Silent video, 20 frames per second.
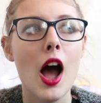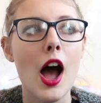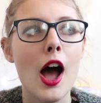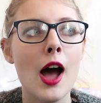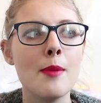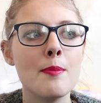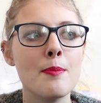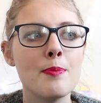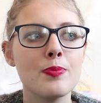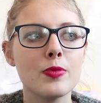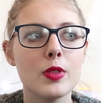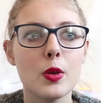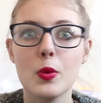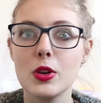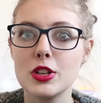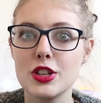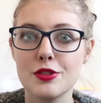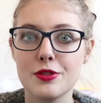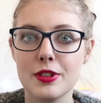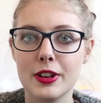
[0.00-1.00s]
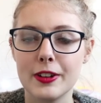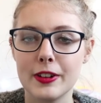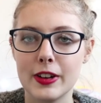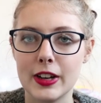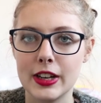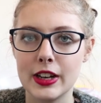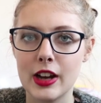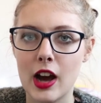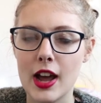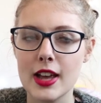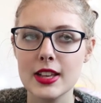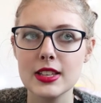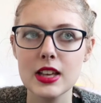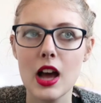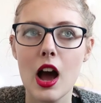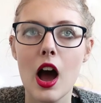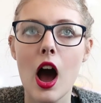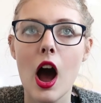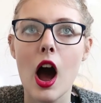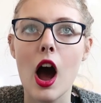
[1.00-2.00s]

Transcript: um, which is really really nice